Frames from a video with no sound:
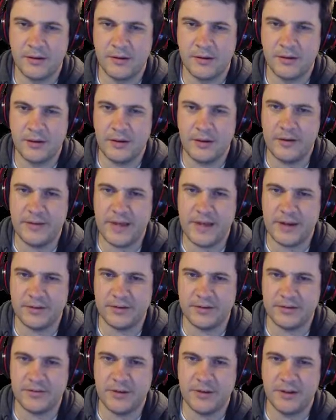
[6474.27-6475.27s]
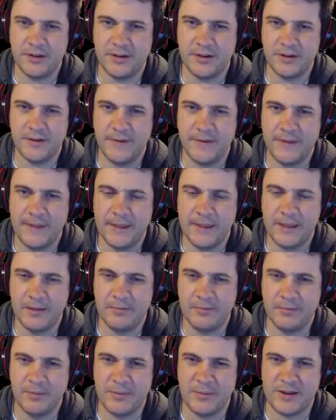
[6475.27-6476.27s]
Oh, that'll do.
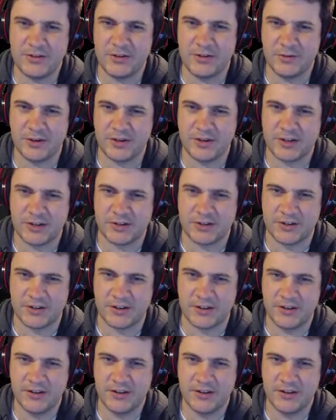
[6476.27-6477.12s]
Memento detected.